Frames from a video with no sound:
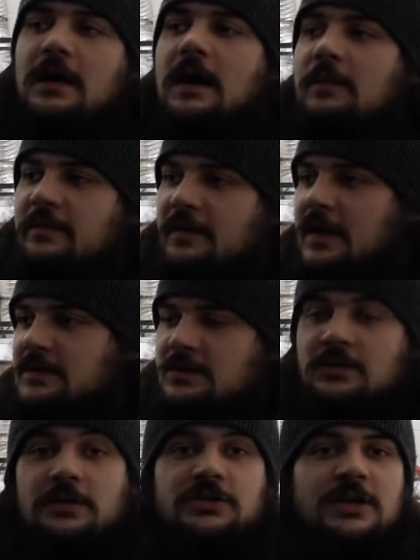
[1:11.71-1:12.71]
If you guys are
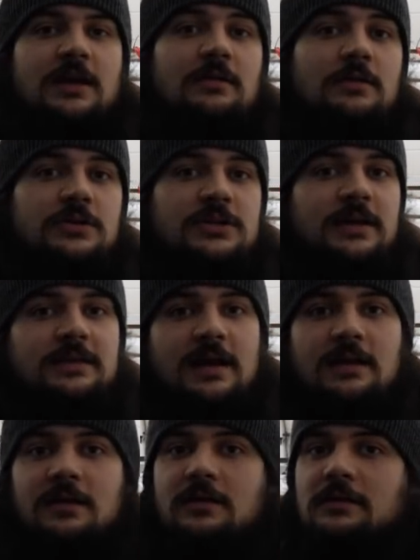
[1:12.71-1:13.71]
new to the channel, go check
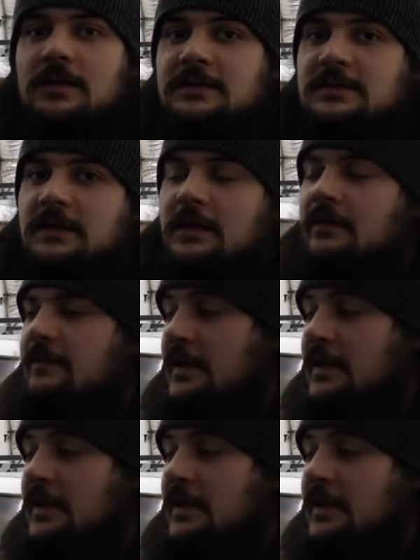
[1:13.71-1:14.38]
that out. Lots of